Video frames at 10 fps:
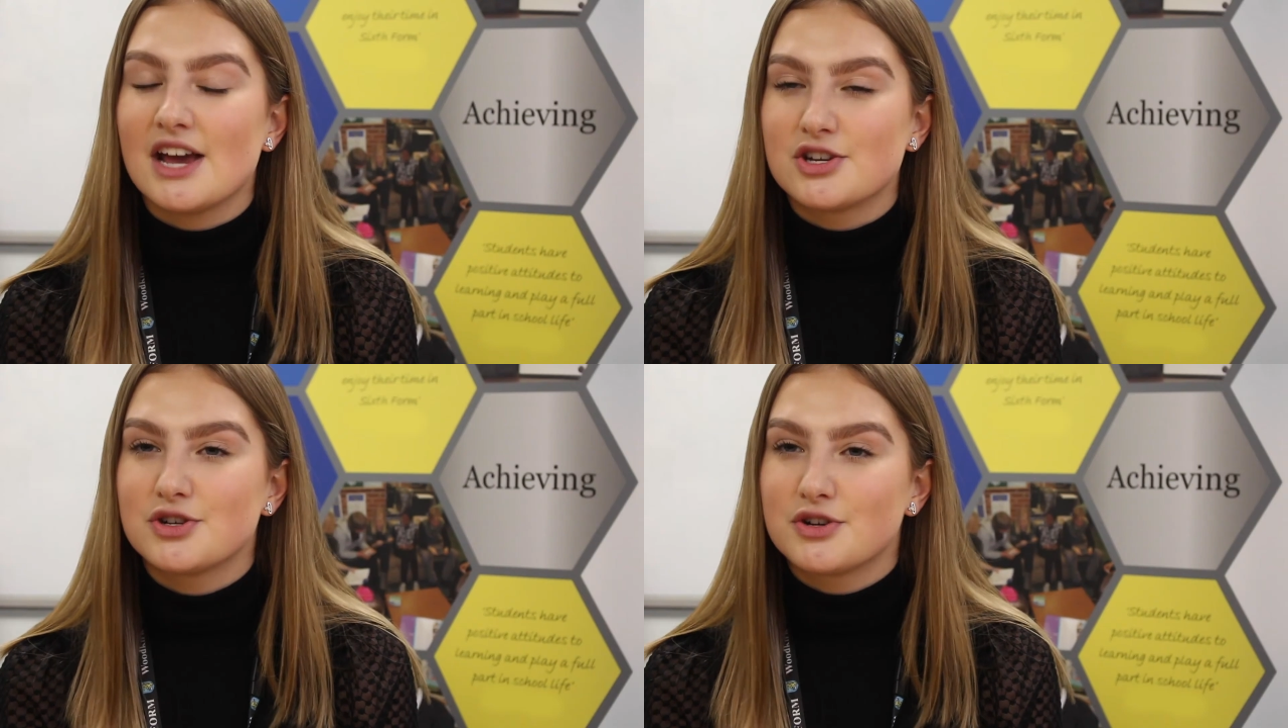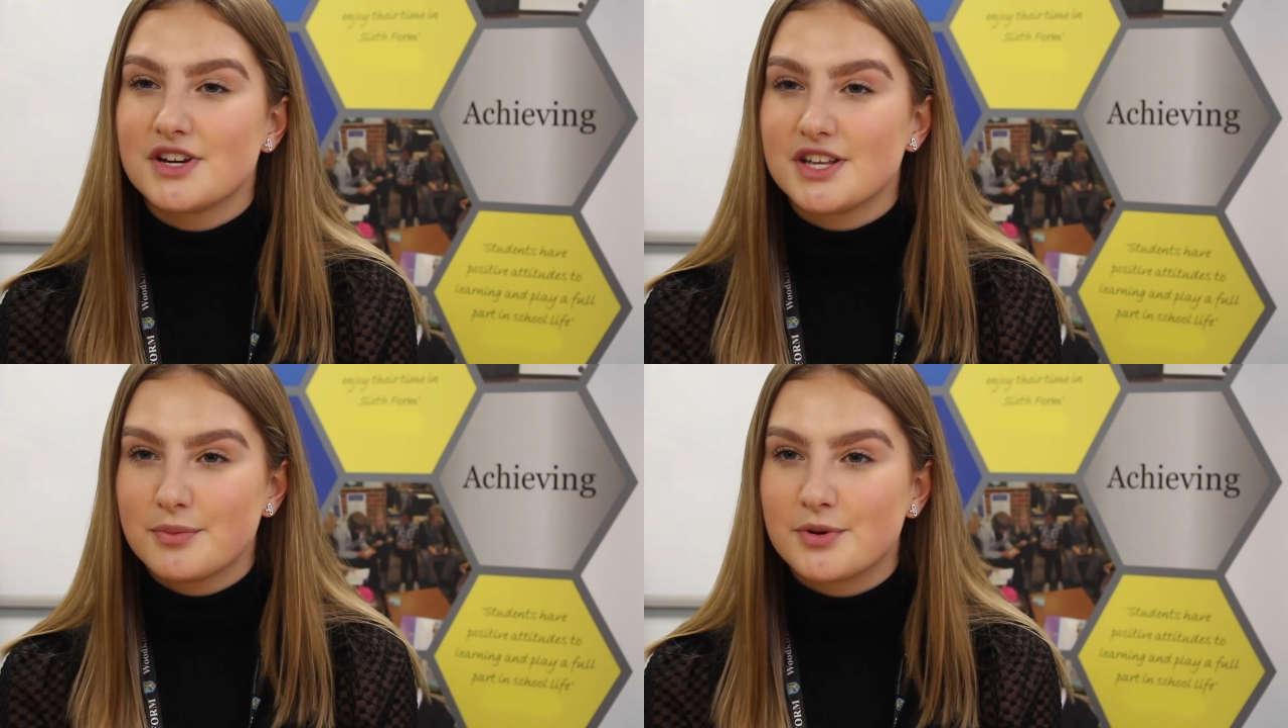
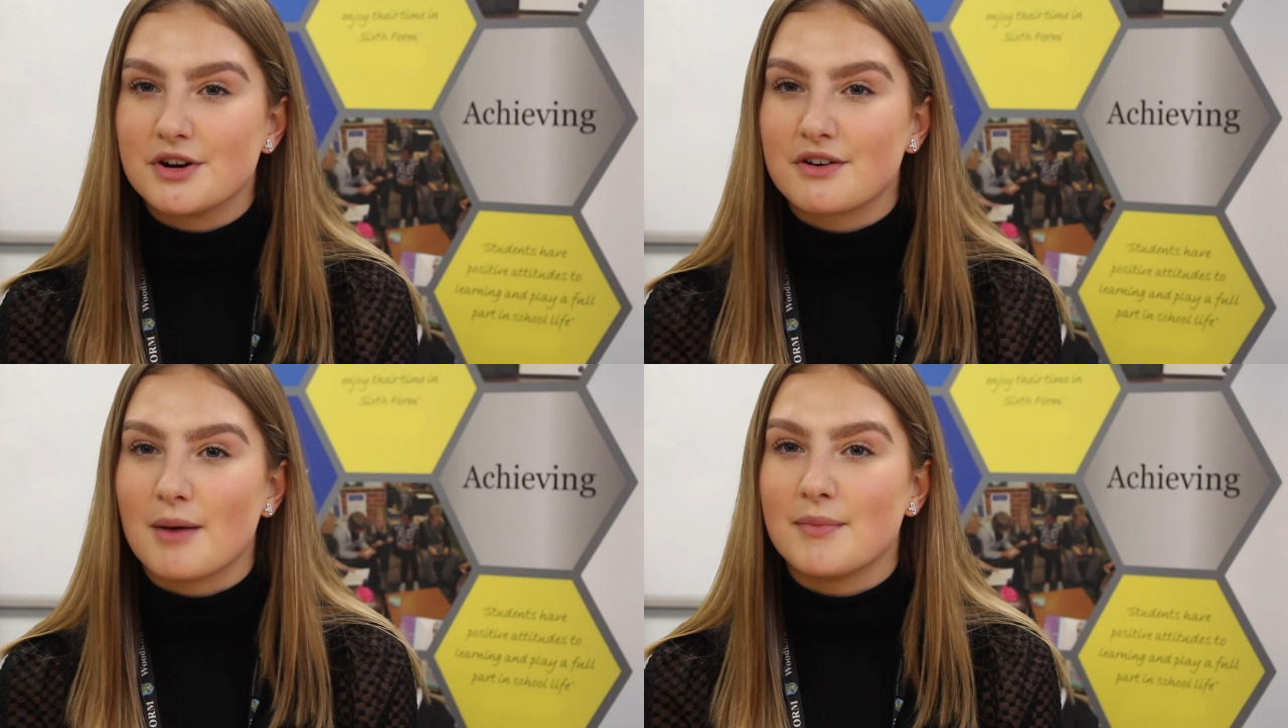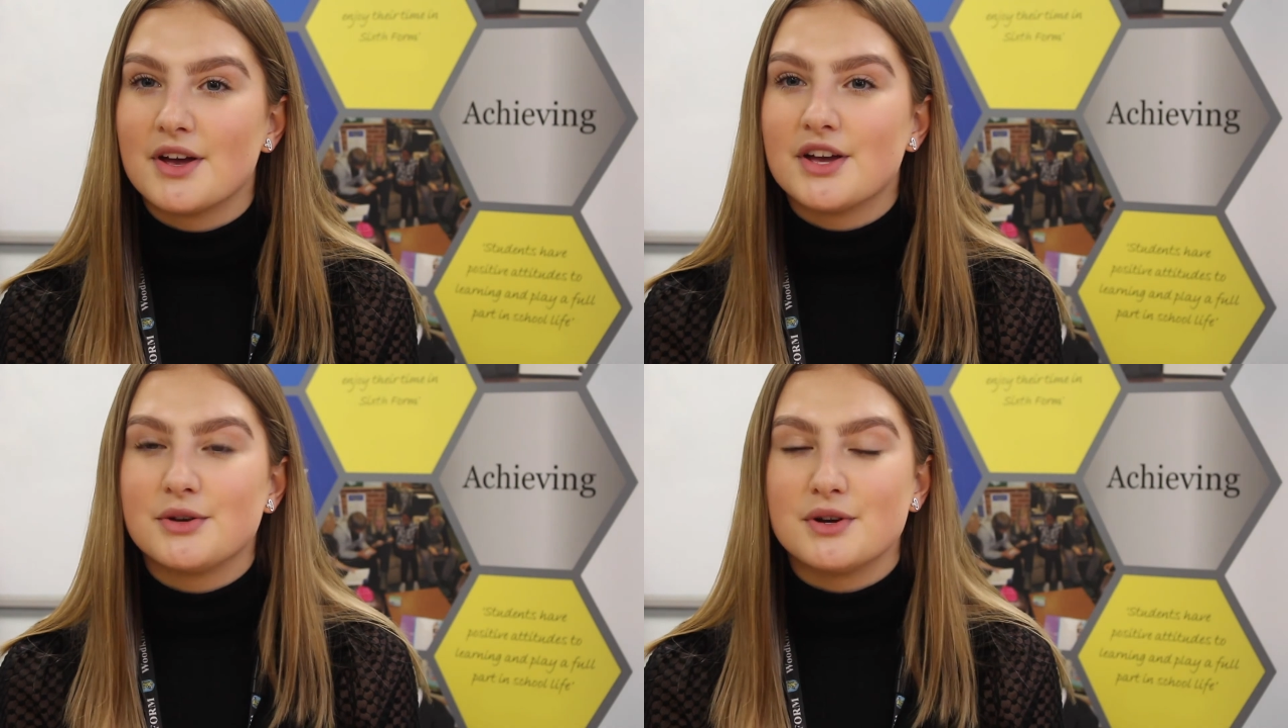extracurricular programme,
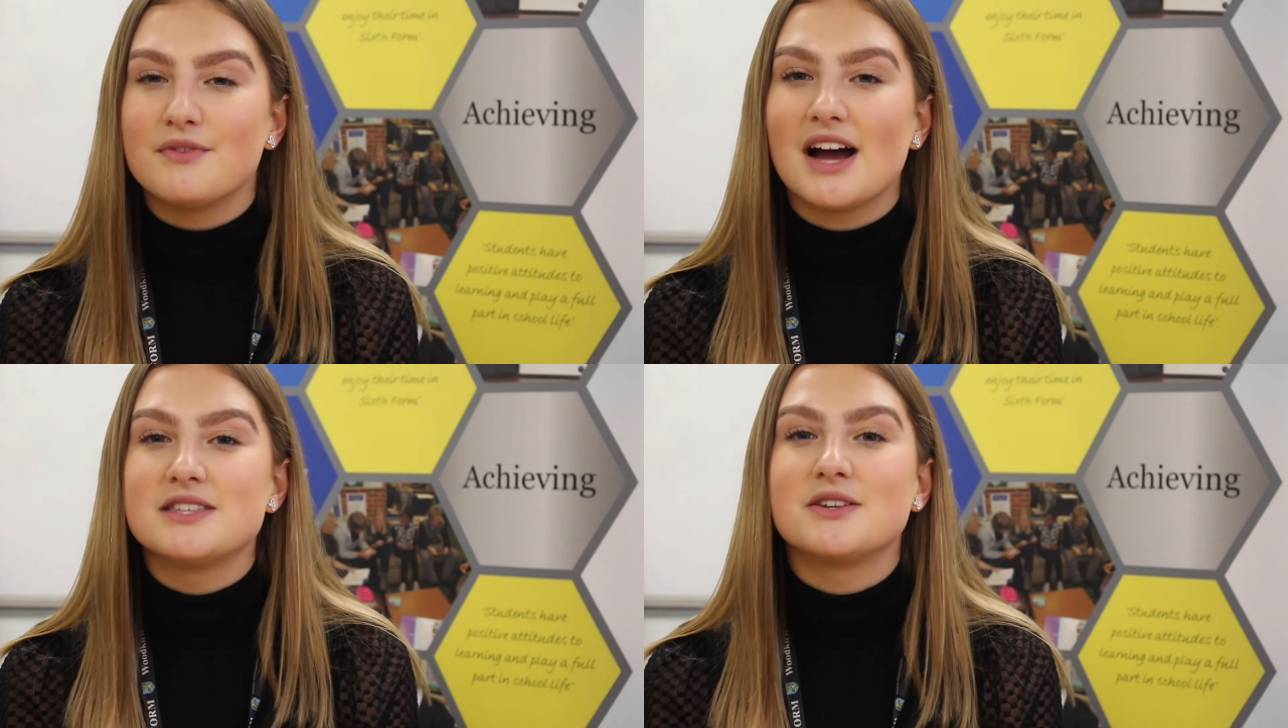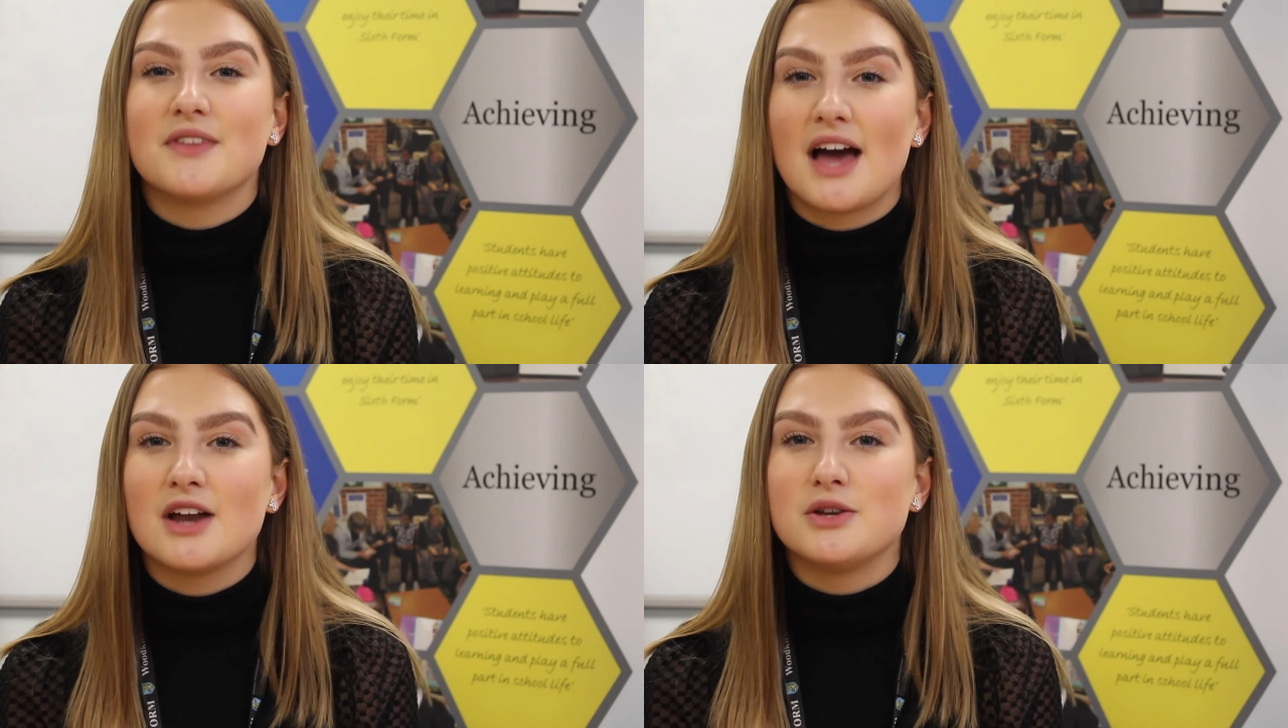you're invited
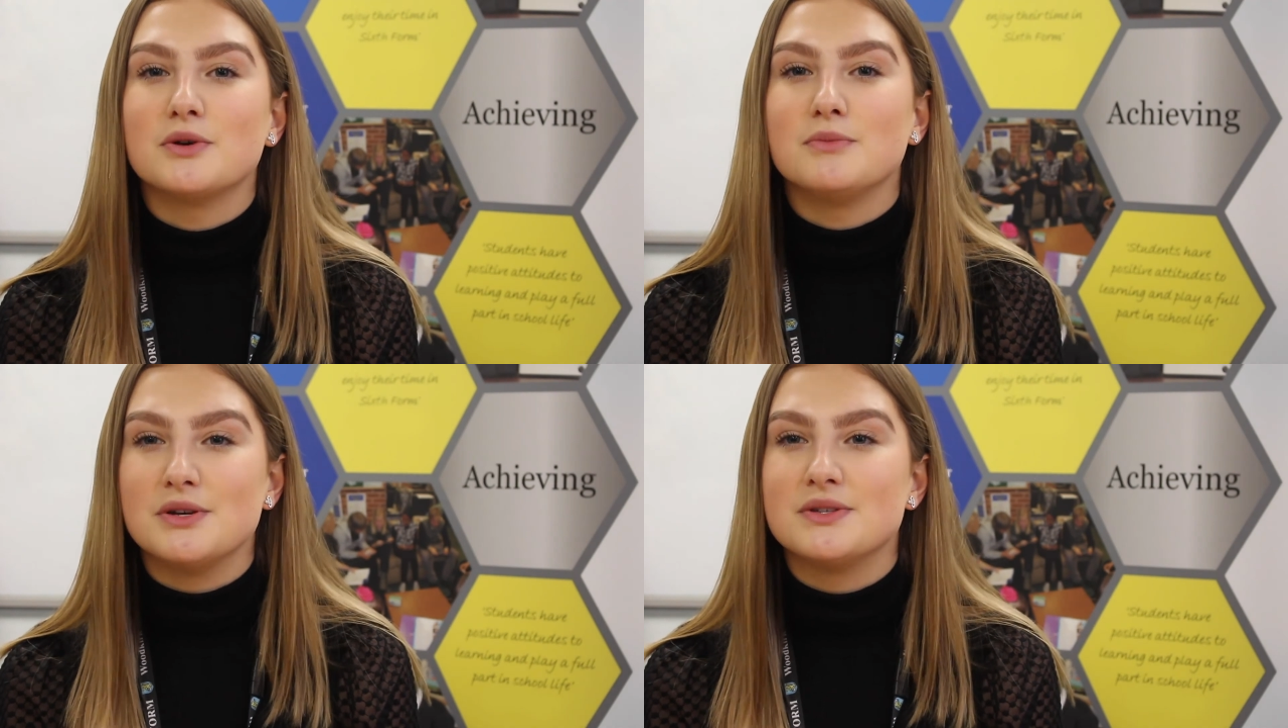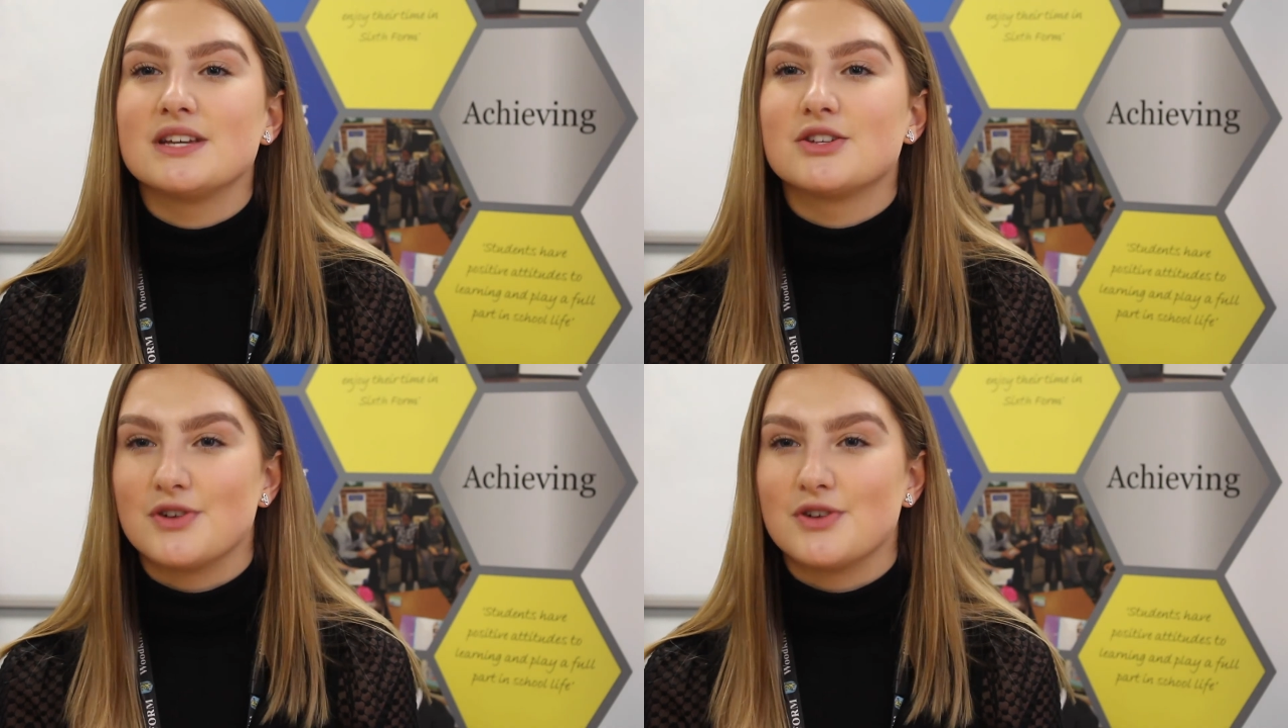on the annual music